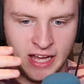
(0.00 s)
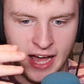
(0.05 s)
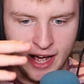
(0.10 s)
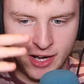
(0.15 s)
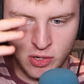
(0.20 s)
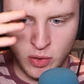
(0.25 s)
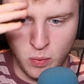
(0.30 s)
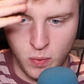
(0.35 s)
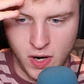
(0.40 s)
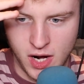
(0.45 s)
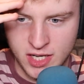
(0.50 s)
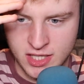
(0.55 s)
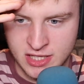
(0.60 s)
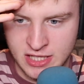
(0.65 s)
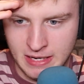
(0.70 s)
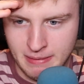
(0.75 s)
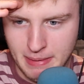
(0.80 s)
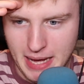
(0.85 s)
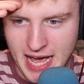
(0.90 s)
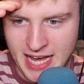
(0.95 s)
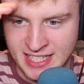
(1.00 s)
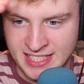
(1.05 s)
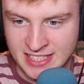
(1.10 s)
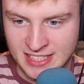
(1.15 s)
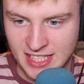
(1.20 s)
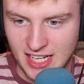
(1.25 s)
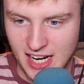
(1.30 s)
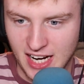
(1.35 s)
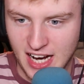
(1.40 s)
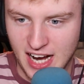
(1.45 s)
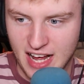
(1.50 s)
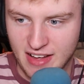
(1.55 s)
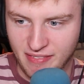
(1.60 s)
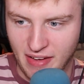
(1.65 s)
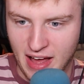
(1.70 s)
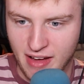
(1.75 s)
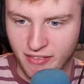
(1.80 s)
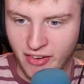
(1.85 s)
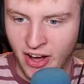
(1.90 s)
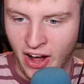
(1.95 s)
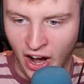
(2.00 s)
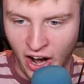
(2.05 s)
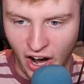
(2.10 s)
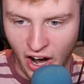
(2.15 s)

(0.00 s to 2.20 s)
that was the best song I've ever